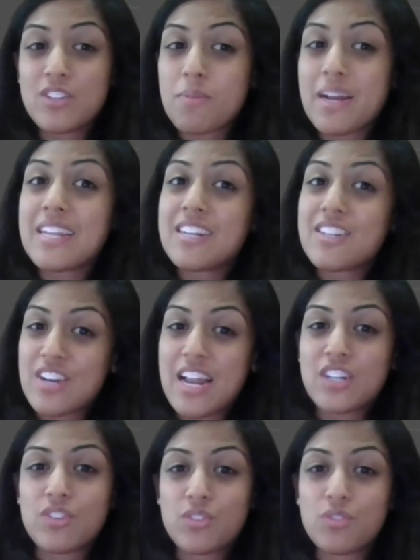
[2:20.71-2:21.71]
Samani
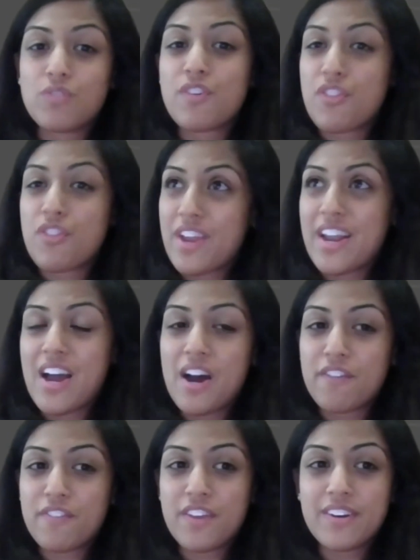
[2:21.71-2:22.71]
International School for 3.5
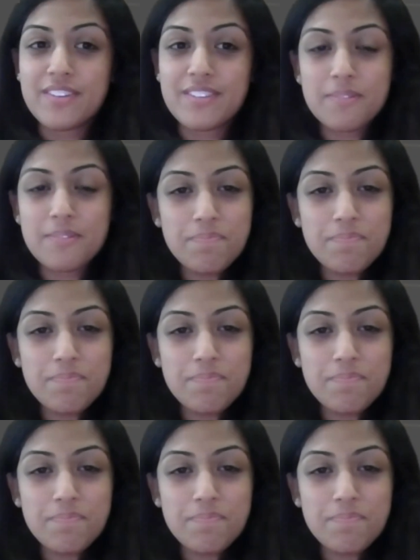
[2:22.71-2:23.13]
years.